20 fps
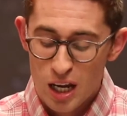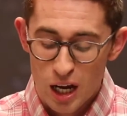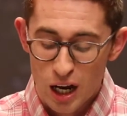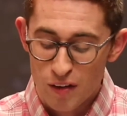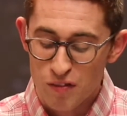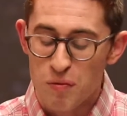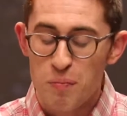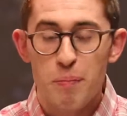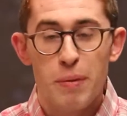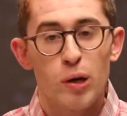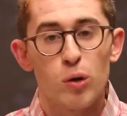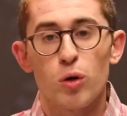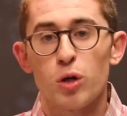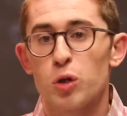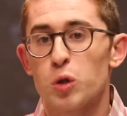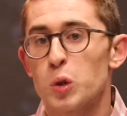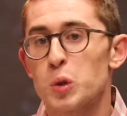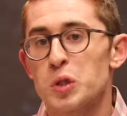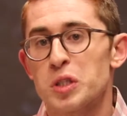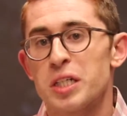of
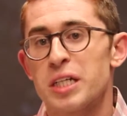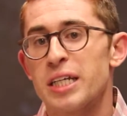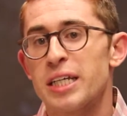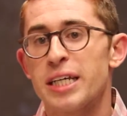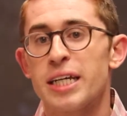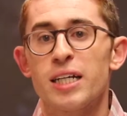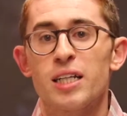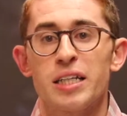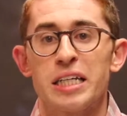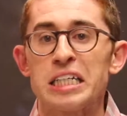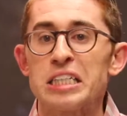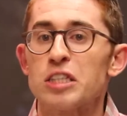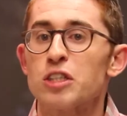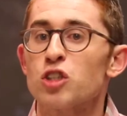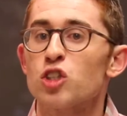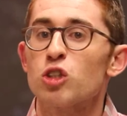miracles and healings and